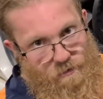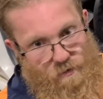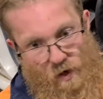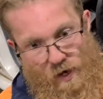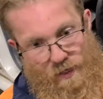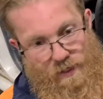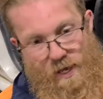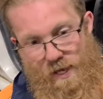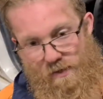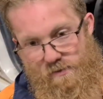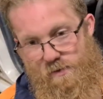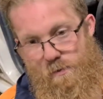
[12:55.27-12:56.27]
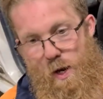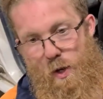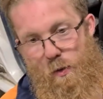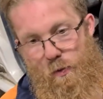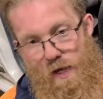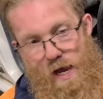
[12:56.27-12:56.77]
I encountered some
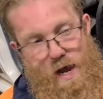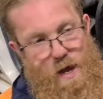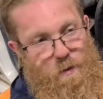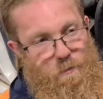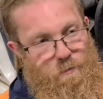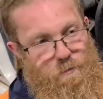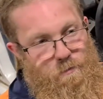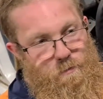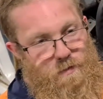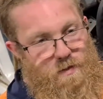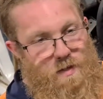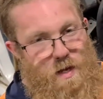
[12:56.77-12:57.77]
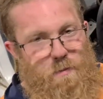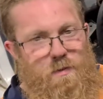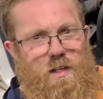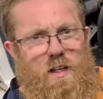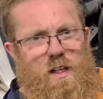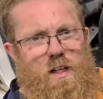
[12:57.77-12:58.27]
old seam
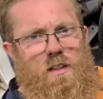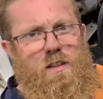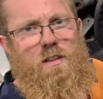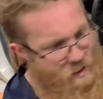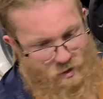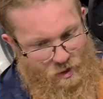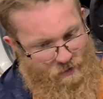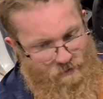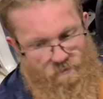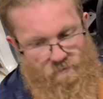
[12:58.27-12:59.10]
sealer, just